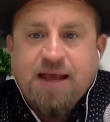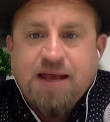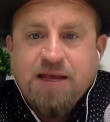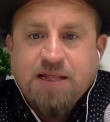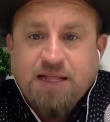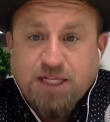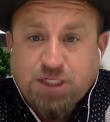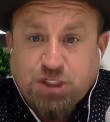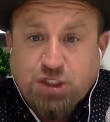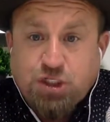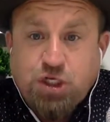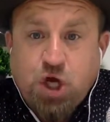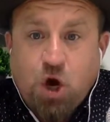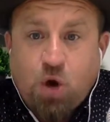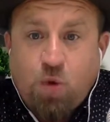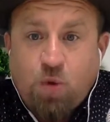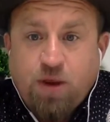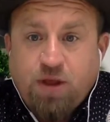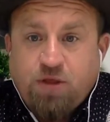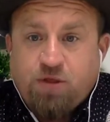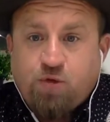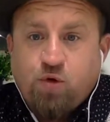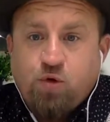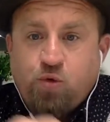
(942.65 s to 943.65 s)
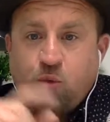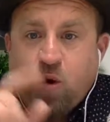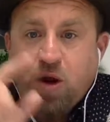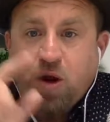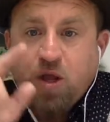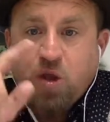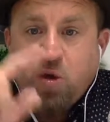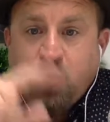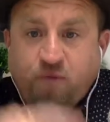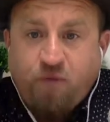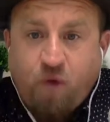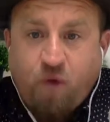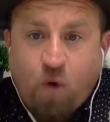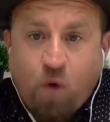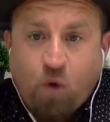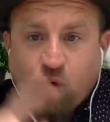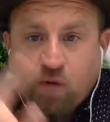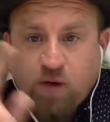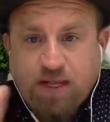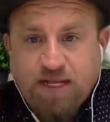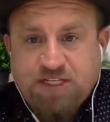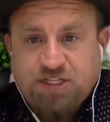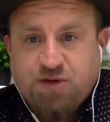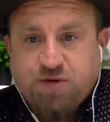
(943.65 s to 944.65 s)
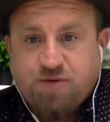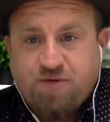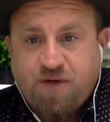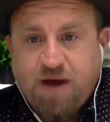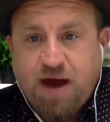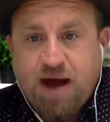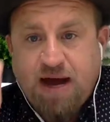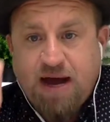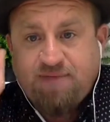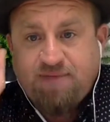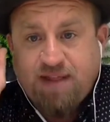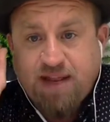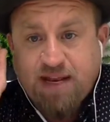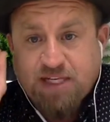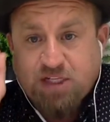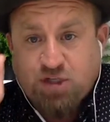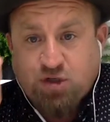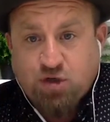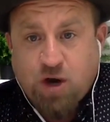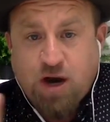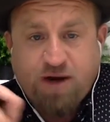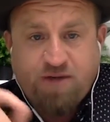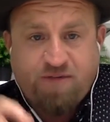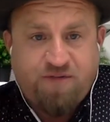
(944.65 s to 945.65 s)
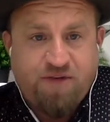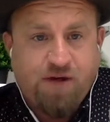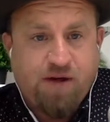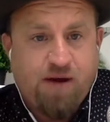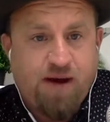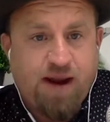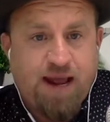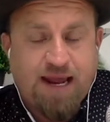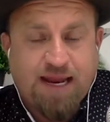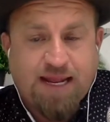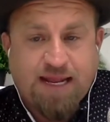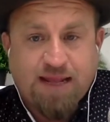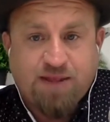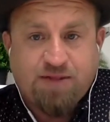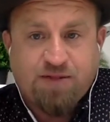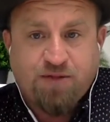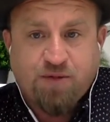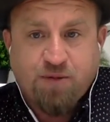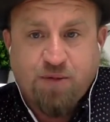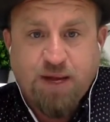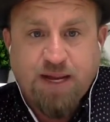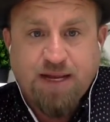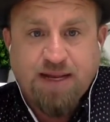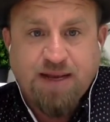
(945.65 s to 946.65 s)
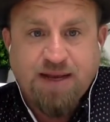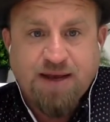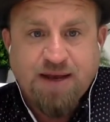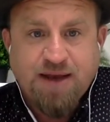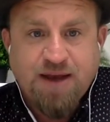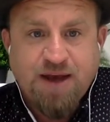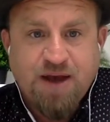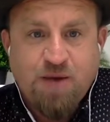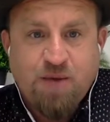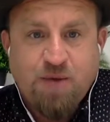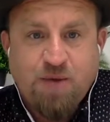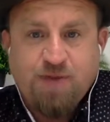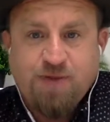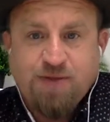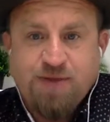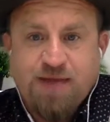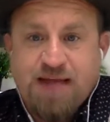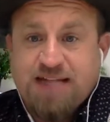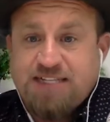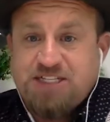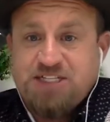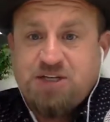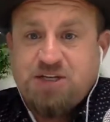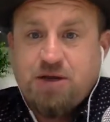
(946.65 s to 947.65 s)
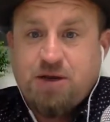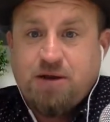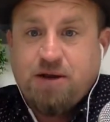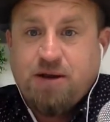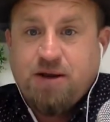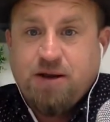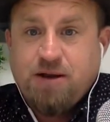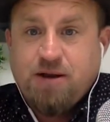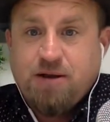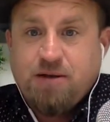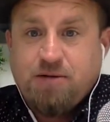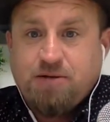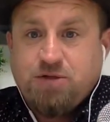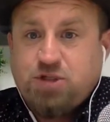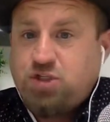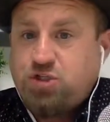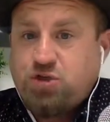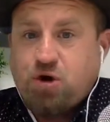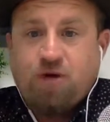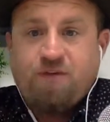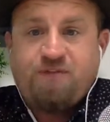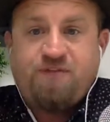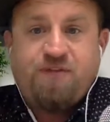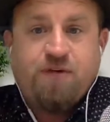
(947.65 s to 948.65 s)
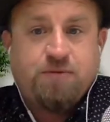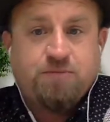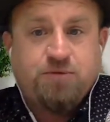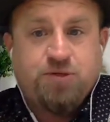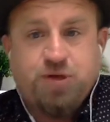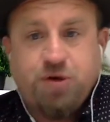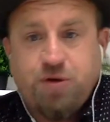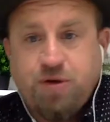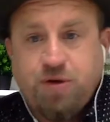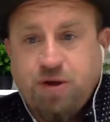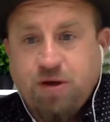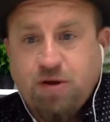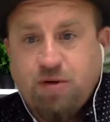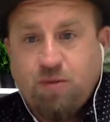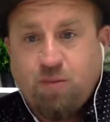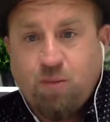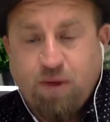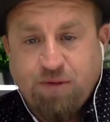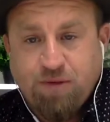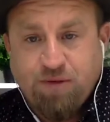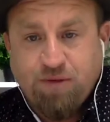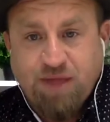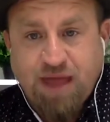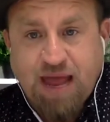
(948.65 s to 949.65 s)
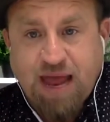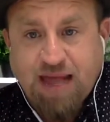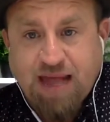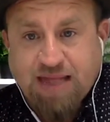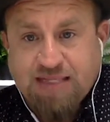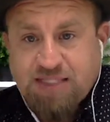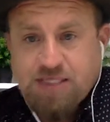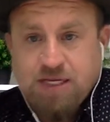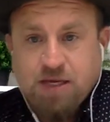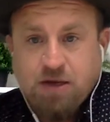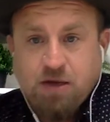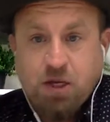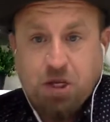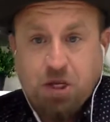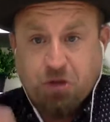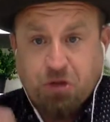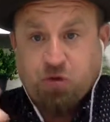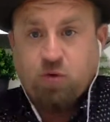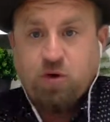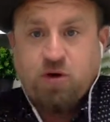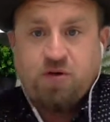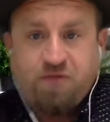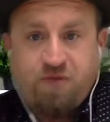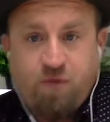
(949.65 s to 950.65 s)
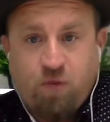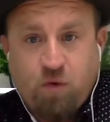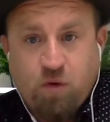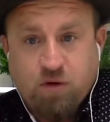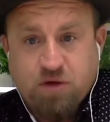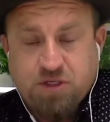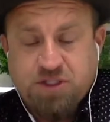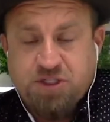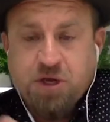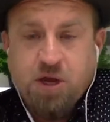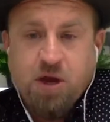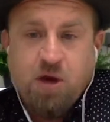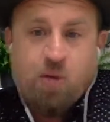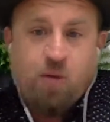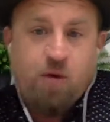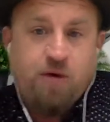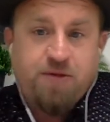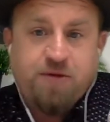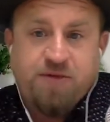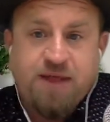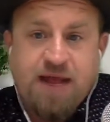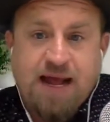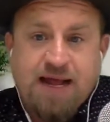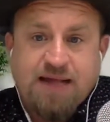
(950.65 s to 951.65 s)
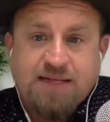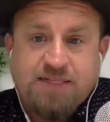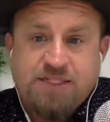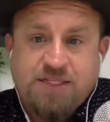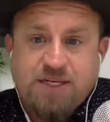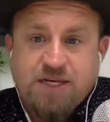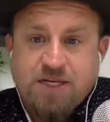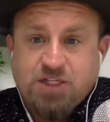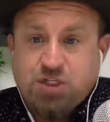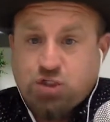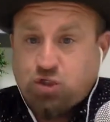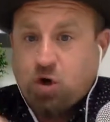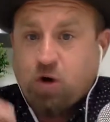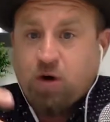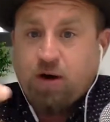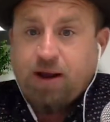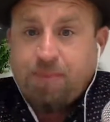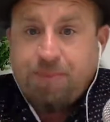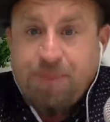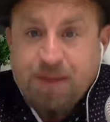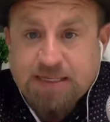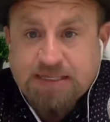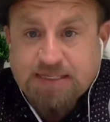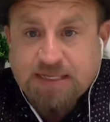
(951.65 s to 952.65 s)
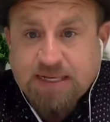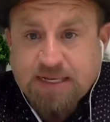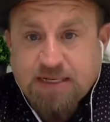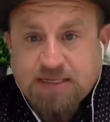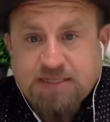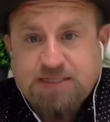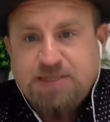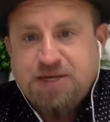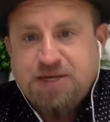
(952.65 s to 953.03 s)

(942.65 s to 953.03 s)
that's going through what you've already survived and is trying to figure out how to get through it. Whether that's start a film studio, whether that's get through a divorce, whether that's starting a business,